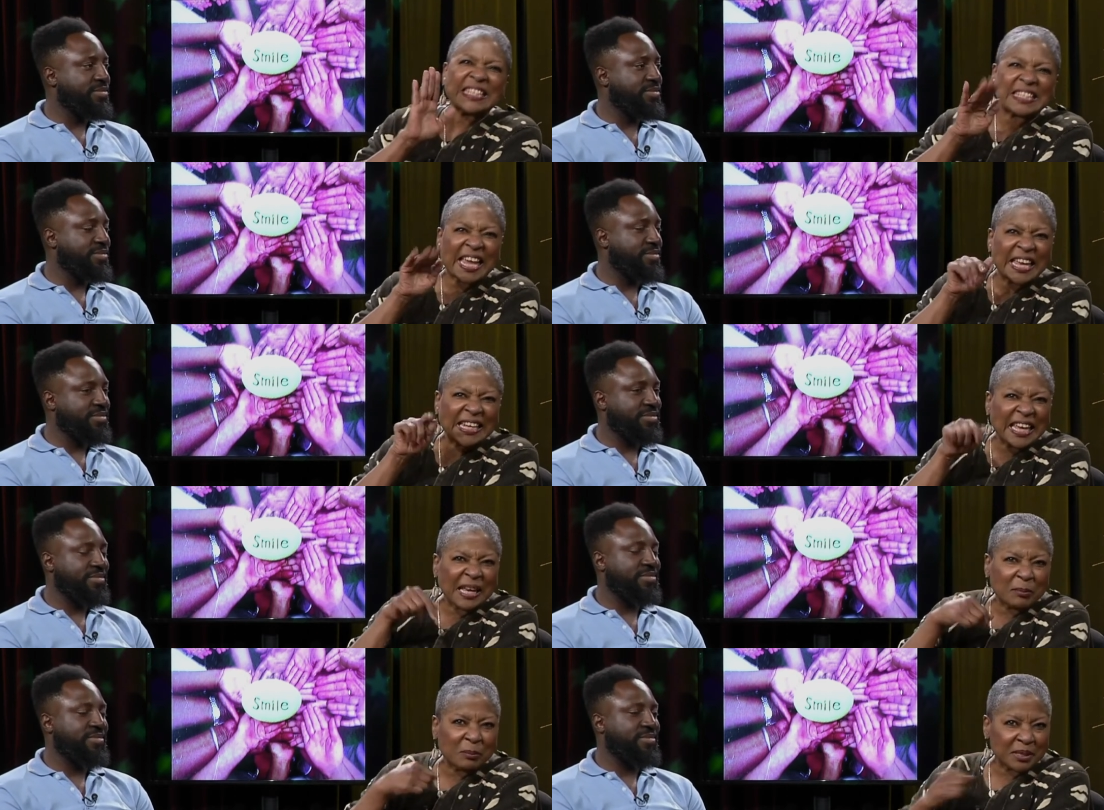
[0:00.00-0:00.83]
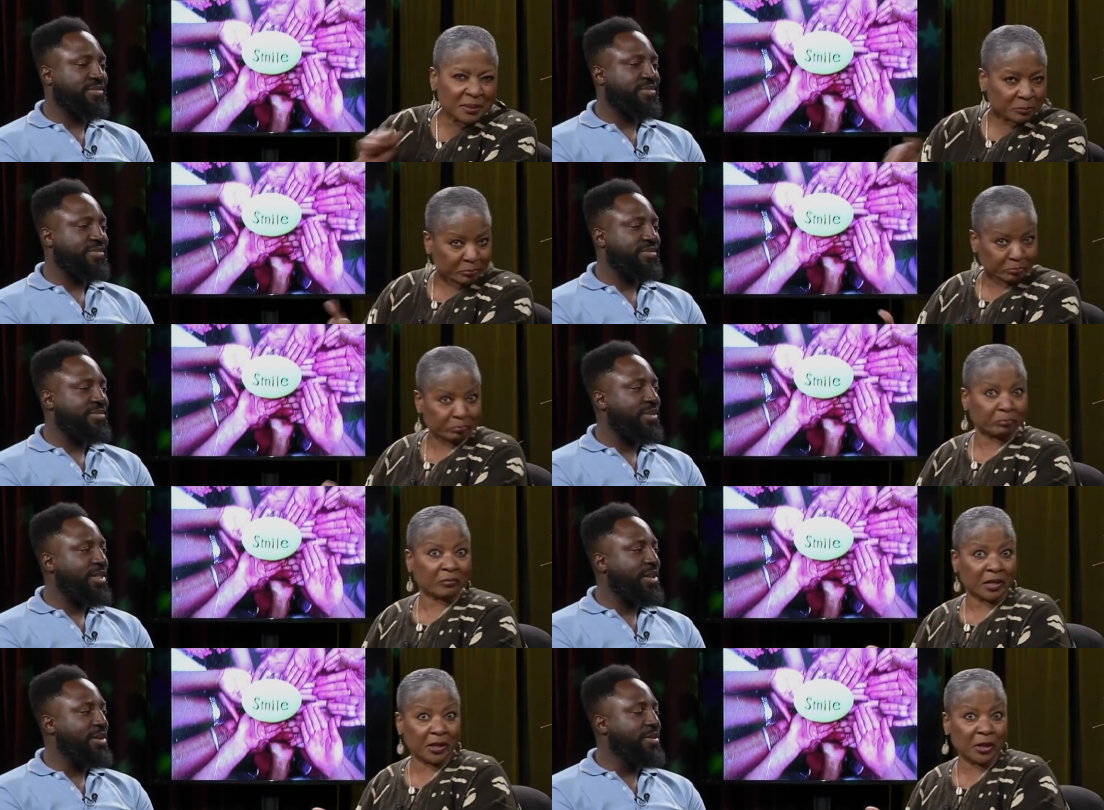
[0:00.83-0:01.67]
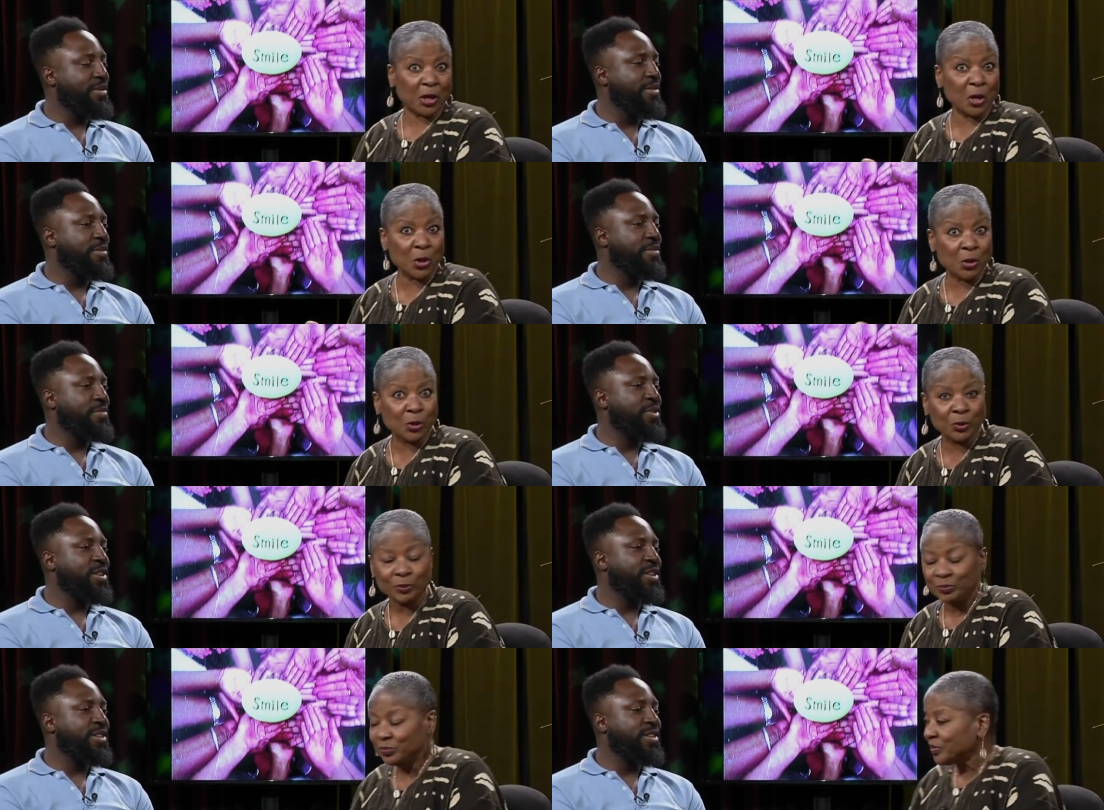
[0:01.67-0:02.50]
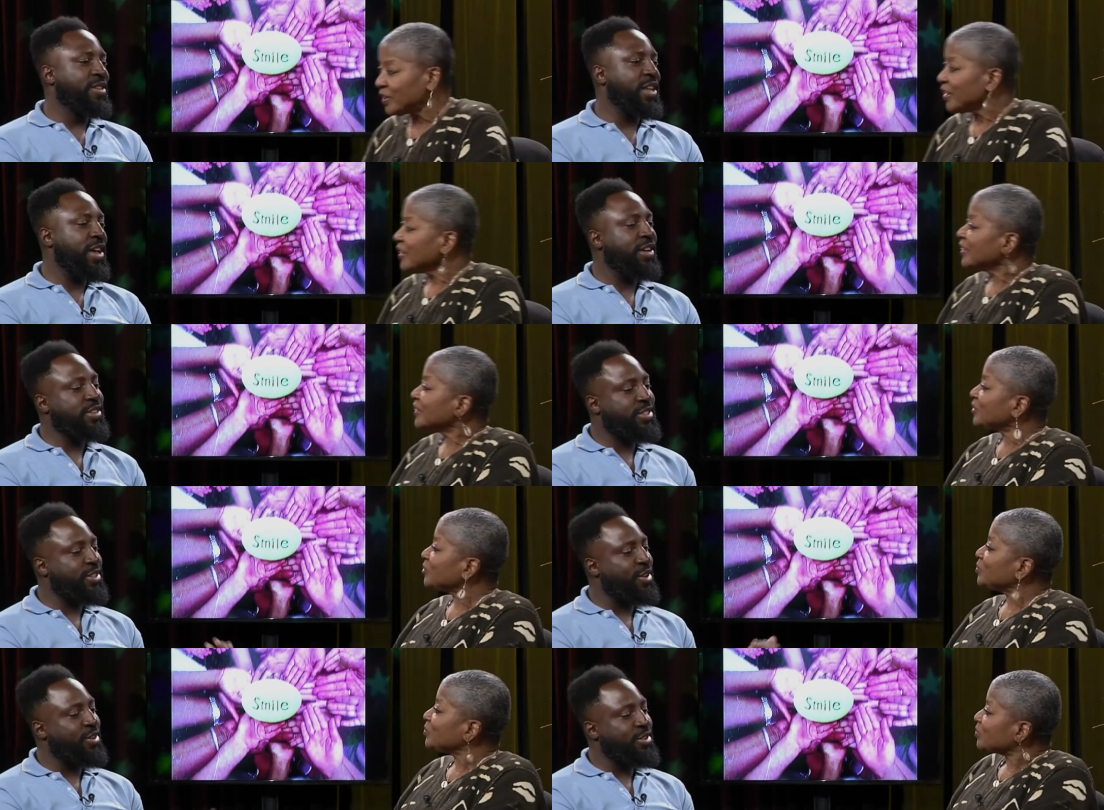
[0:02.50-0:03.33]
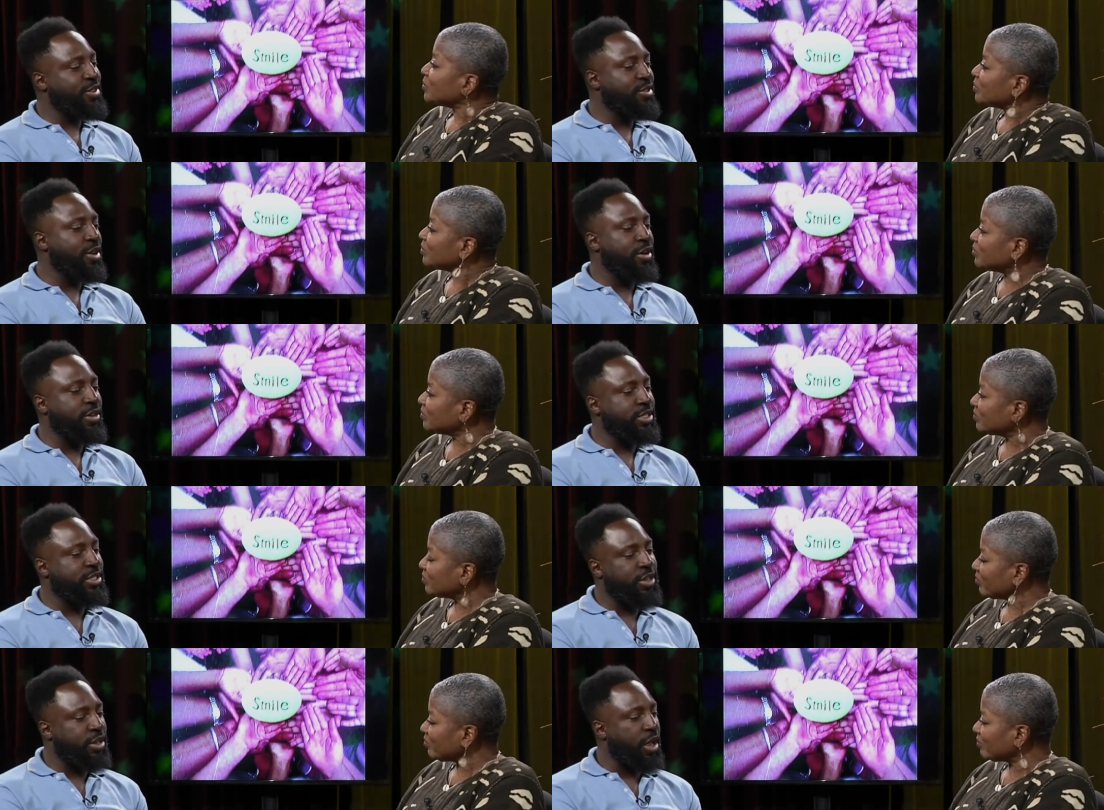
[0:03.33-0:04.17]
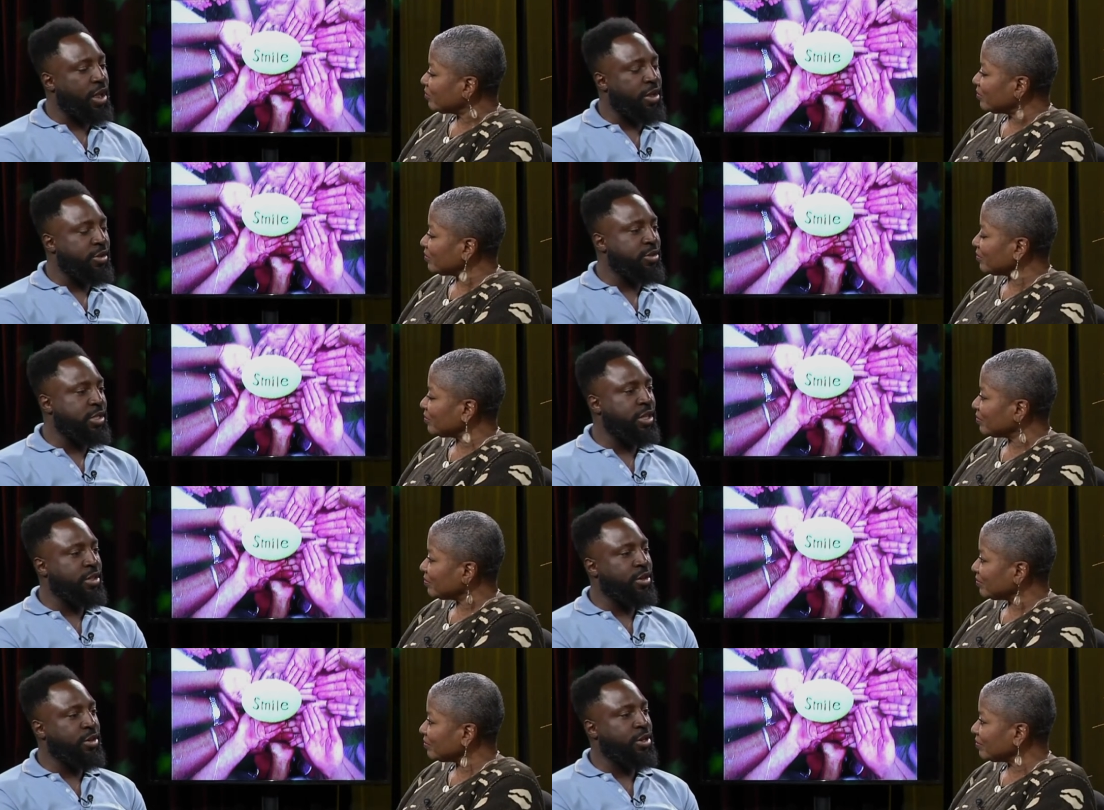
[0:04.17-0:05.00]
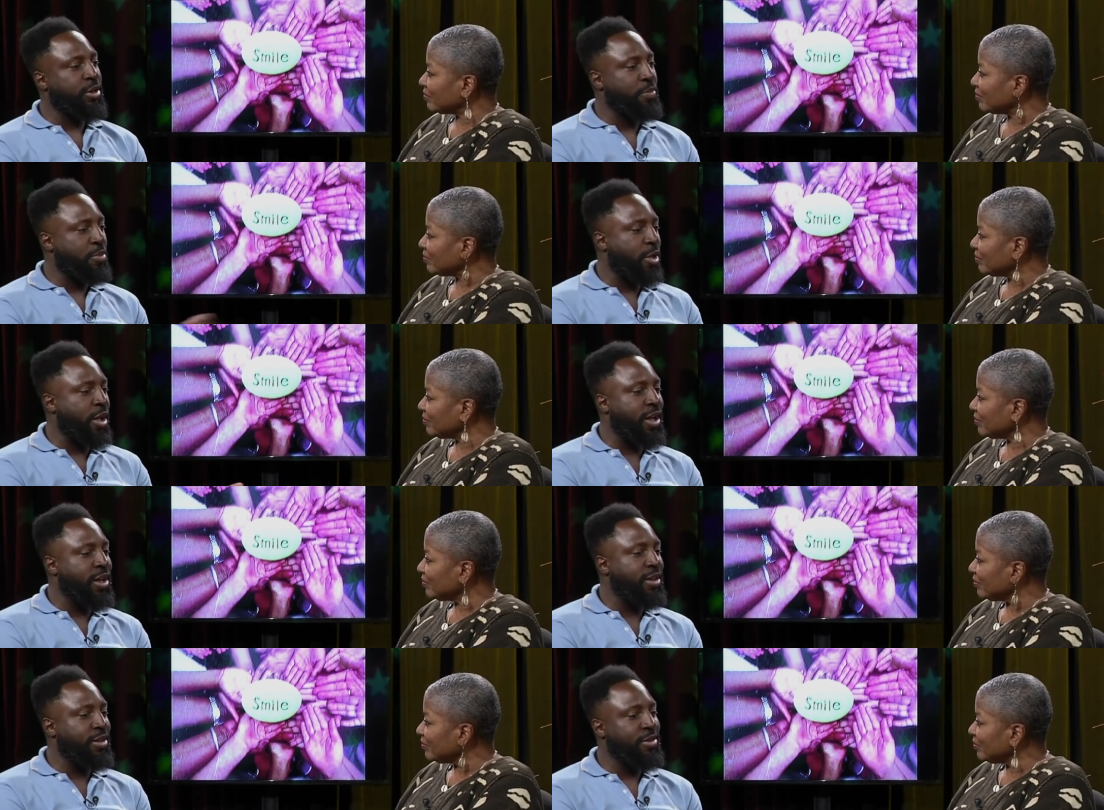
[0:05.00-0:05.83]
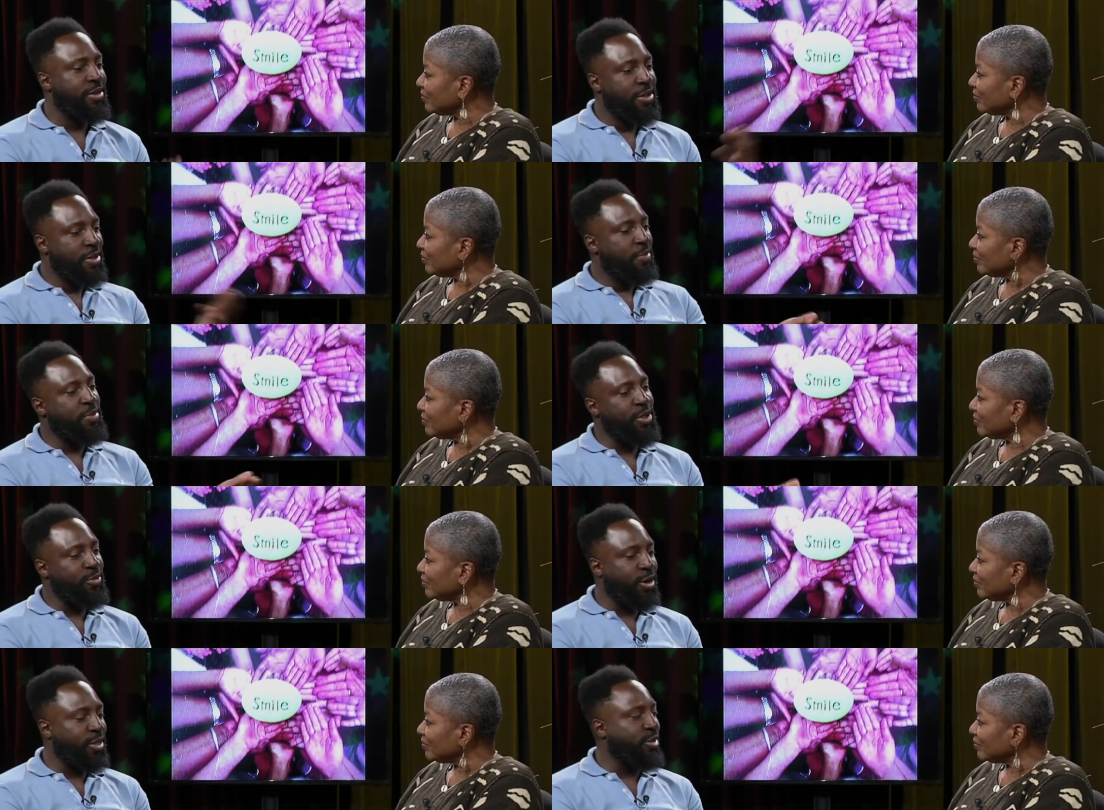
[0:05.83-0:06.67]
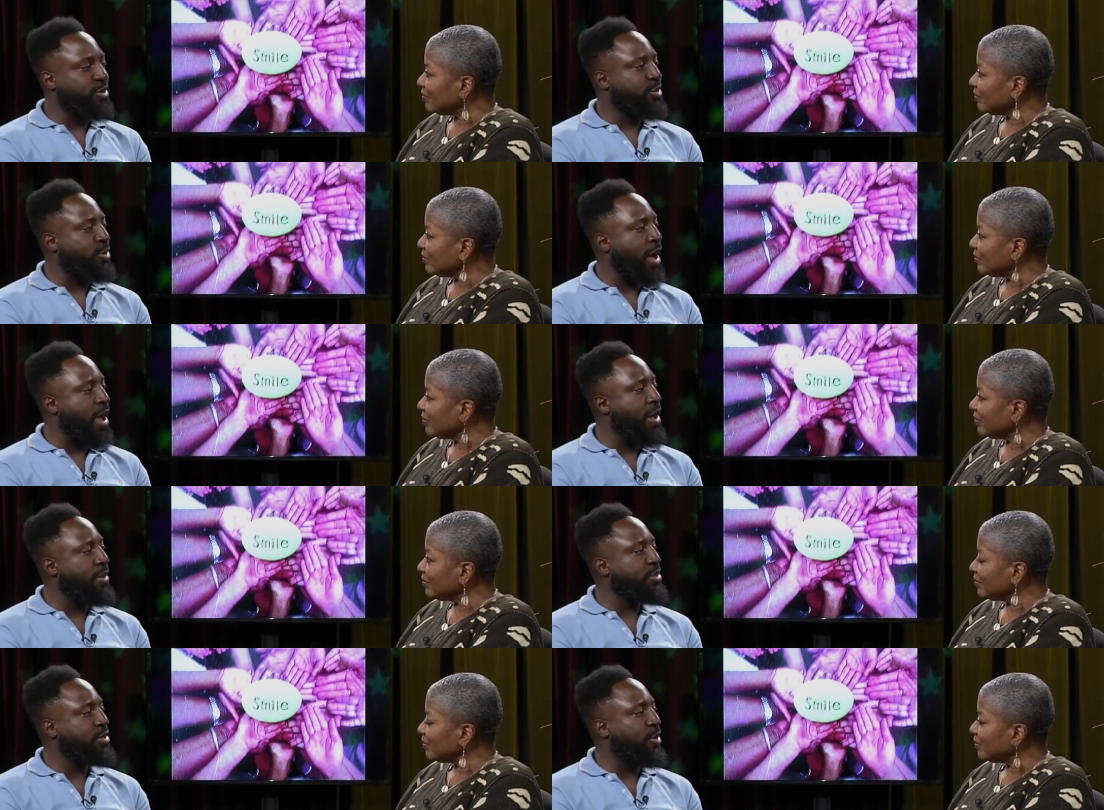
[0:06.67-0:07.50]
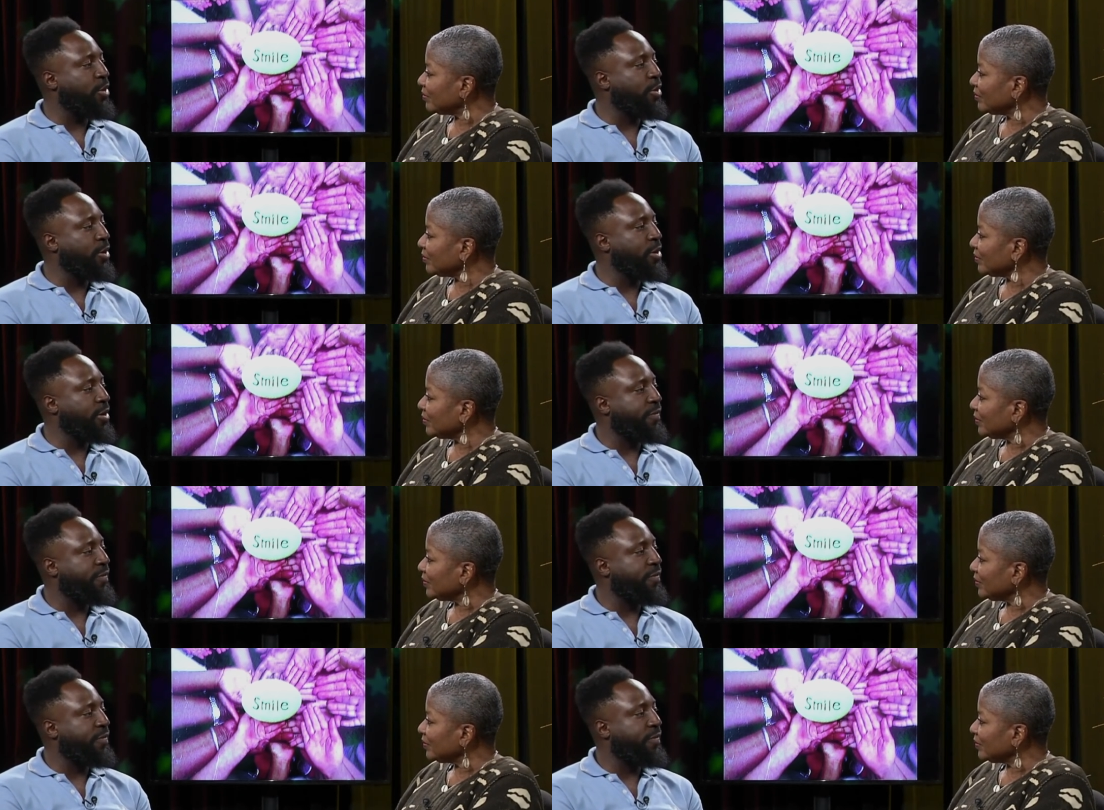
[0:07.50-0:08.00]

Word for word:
Speaker 1: to say nothing, but. Hello.
Speaker 2: But yeah, so you know, it's just like I, it was either complain and be one of those crabs, or